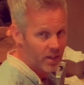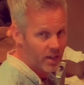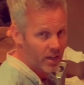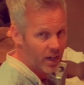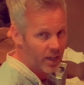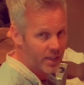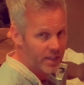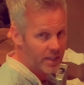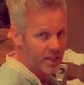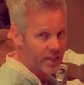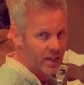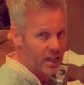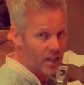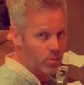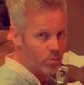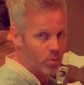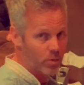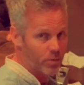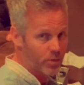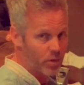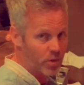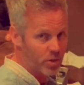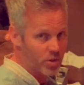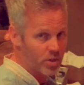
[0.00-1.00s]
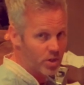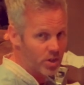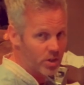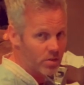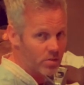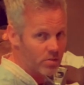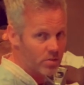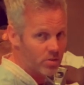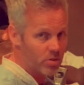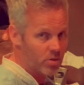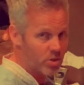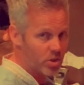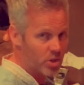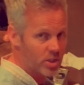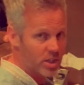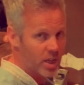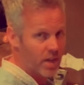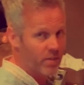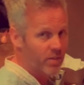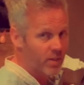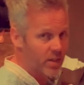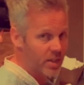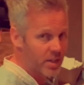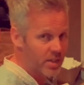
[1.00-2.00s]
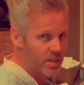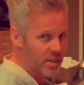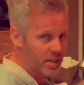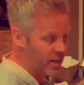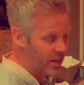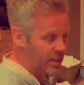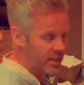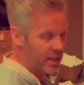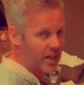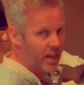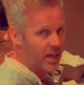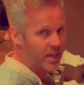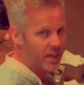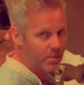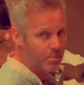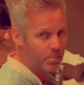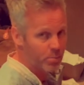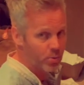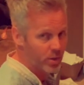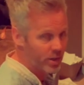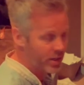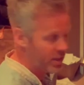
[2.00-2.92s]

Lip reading: and then I'll reverse it. So just have a listen, and then I can break